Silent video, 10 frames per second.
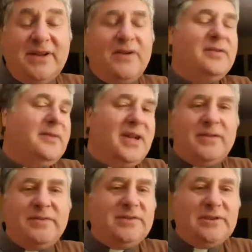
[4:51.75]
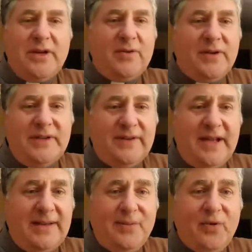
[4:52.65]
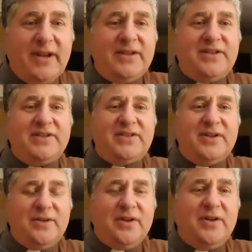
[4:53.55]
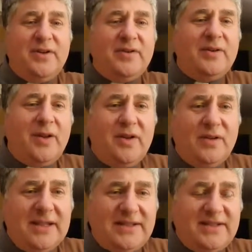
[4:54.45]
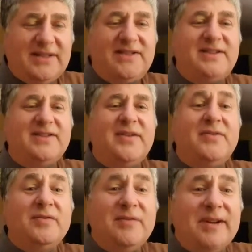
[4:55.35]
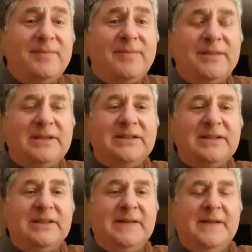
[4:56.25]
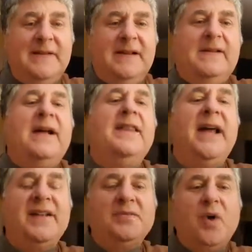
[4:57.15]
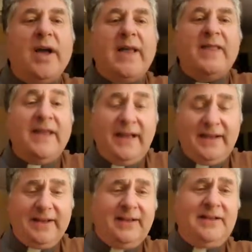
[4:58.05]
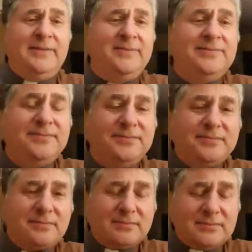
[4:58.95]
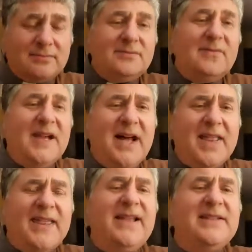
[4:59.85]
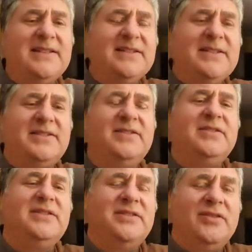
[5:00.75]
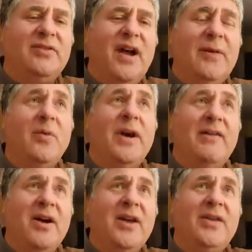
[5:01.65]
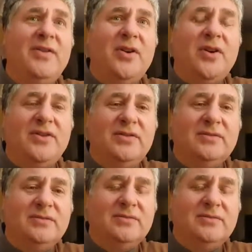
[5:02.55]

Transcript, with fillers: Oh, I don't want to go on any more. I could just go on and on a whole list. It's so grim. And that's why I think I think this this cry, where are you, God?